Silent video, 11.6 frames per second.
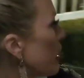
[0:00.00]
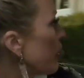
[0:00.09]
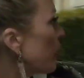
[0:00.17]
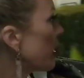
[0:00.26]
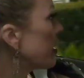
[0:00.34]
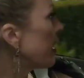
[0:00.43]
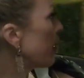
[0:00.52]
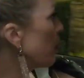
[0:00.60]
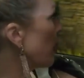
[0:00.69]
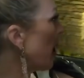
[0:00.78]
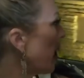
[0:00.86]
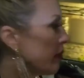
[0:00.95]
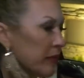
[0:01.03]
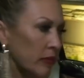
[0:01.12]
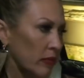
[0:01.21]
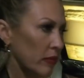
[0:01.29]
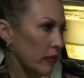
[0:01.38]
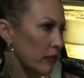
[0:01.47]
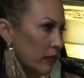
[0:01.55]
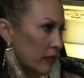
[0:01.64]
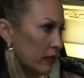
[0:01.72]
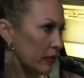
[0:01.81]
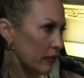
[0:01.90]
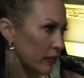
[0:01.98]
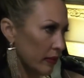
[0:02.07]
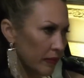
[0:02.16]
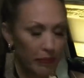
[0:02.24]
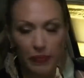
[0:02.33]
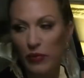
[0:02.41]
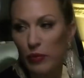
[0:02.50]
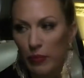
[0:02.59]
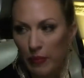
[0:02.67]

you talk to Tamara today? Pretty she,